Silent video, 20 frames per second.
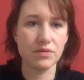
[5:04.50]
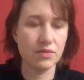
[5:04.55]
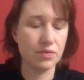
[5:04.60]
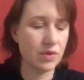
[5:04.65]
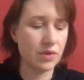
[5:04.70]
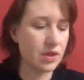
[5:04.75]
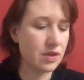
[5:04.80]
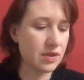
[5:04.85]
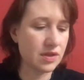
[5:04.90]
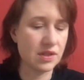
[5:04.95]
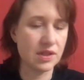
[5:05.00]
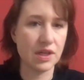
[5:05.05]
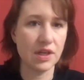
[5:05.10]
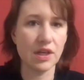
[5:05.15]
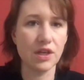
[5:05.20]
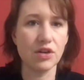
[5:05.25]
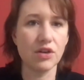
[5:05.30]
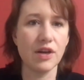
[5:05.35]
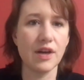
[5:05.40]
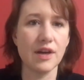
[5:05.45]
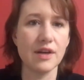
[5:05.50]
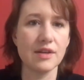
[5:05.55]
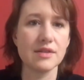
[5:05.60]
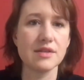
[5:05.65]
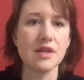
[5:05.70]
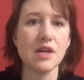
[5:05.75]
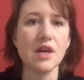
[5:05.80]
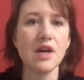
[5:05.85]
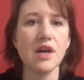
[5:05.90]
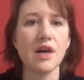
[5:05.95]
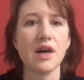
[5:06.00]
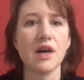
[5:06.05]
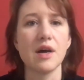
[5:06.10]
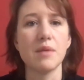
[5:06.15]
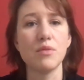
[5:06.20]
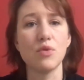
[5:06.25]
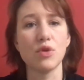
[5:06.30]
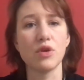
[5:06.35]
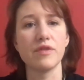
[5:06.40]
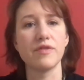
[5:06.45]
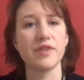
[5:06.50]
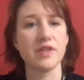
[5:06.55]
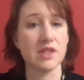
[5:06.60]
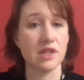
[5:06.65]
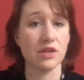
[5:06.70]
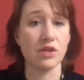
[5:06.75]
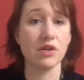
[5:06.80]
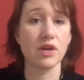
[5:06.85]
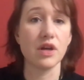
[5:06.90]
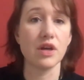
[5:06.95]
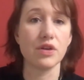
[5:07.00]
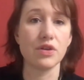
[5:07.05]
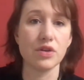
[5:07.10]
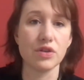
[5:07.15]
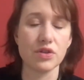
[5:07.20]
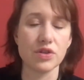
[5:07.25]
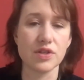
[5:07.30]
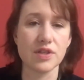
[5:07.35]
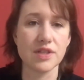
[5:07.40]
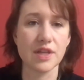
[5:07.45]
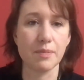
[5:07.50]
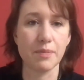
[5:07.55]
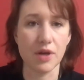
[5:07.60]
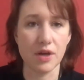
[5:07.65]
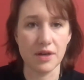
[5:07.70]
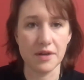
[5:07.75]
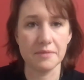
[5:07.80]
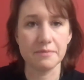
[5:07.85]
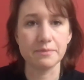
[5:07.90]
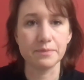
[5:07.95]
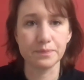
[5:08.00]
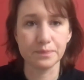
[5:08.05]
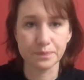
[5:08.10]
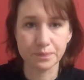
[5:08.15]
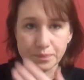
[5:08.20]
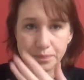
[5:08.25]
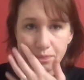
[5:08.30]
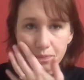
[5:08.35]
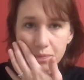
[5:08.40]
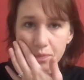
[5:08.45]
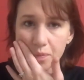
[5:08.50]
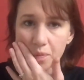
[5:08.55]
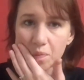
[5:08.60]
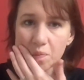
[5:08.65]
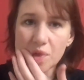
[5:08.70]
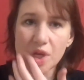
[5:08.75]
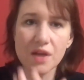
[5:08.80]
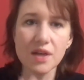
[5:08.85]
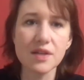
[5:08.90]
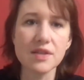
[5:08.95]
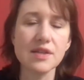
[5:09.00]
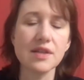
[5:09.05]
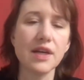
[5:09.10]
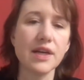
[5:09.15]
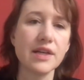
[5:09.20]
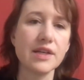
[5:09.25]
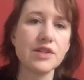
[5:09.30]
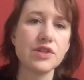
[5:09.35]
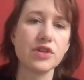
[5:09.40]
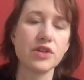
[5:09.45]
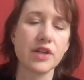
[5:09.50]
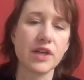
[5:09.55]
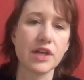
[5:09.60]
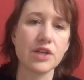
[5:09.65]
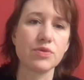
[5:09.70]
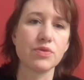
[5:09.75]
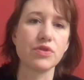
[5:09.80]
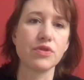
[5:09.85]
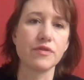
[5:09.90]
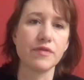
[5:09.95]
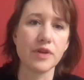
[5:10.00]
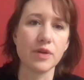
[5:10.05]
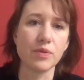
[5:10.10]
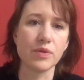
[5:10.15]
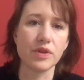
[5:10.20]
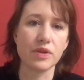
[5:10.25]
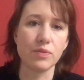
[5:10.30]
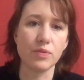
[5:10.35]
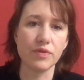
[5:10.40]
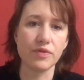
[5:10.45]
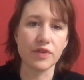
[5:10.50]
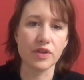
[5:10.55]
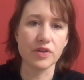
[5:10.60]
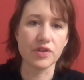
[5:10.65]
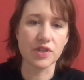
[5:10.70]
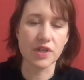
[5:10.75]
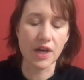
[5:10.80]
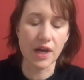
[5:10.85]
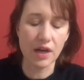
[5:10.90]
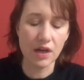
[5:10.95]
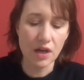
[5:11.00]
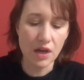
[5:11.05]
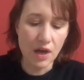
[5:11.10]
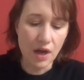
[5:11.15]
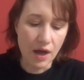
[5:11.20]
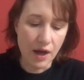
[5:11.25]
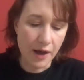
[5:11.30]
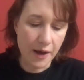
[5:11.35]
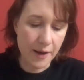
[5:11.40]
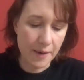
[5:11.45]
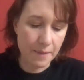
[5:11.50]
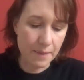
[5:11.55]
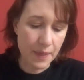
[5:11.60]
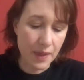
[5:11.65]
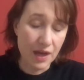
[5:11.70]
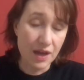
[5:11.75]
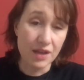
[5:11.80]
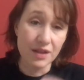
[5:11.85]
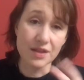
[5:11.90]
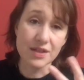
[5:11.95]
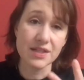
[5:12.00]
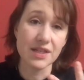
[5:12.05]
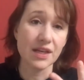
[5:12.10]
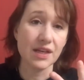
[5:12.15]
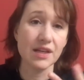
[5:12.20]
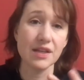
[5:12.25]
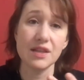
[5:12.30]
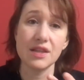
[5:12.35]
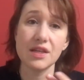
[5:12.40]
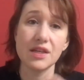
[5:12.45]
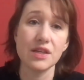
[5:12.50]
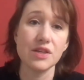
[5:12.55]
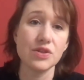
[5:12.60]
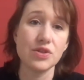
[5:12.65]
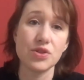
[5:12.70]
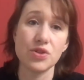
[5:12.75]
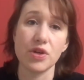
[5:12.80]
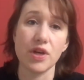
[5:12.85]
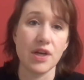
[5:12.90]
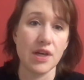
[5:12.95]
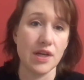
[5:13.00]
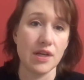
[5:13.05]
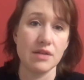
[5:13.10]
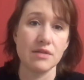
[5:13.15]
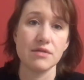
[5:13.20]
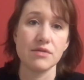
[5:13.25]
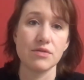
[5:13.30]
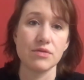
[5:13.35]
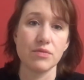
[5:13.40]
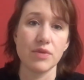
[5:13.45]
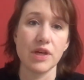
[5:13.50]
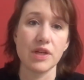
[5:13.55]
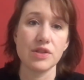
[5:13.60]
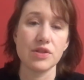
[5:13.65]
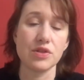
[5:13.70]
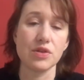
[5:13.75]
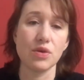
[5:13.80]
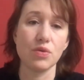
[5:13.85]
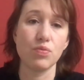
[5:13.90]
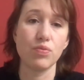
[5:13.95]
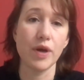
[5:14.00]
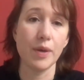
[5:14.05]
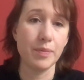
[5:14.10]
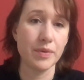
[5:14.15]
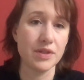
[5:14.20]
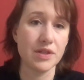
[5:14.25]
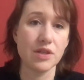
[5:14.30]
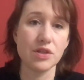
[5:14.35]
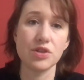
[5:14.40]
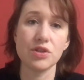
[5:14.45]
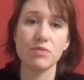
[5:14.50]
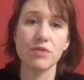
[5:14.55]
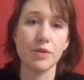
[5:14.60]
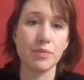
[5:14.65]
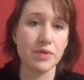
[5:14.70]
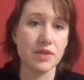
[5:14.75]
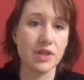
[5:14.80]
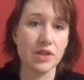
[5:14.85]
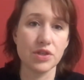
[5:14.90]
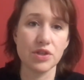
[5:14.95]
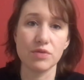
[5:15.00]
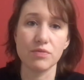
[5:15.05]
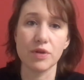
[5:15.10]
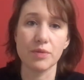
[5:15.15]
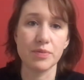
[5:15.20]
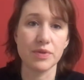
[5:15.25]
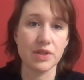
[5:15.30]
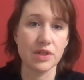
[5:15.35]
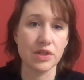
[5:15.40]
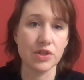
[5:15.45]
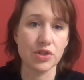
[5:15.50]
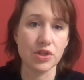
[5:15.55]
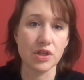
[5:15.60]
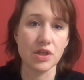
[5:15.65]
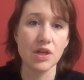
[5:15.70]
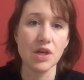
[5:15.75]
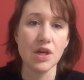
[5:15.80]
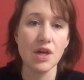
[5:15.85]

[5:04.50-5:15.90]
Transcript: without skinning your hands. Or if it's on the ground, you can just step on it. And it's a lot easier to catch with your feet if there's a knot. The second thing is training, right? So repetition, repetition, repetition.